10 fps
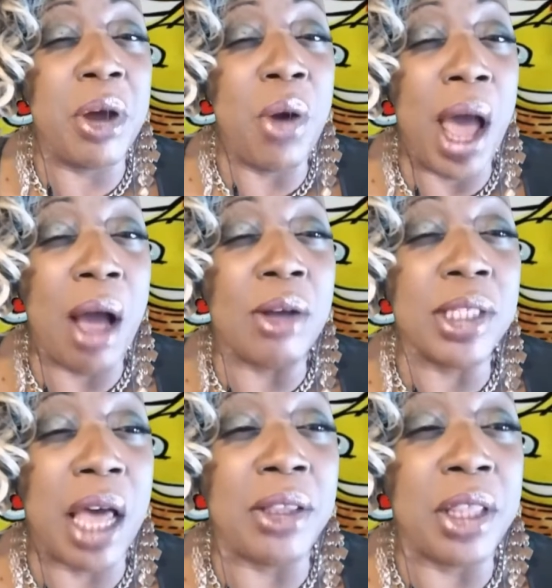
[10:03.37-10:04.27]
old house
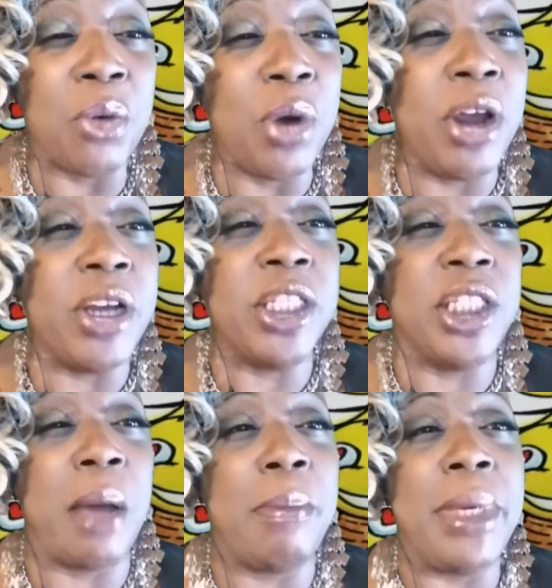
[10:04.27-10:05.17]
out there. Where is
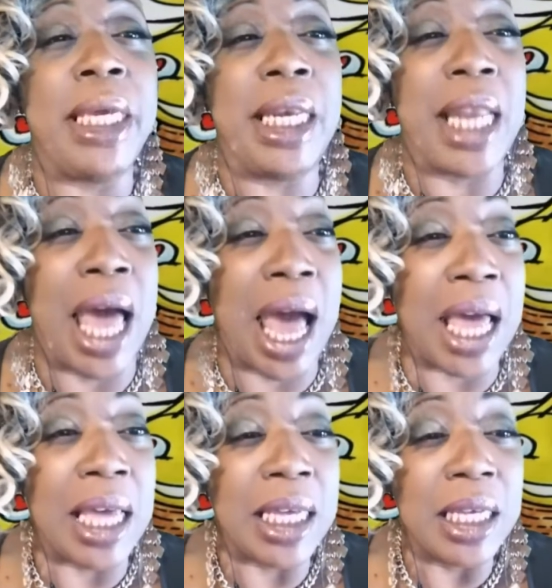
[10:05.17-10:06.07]
Jamila?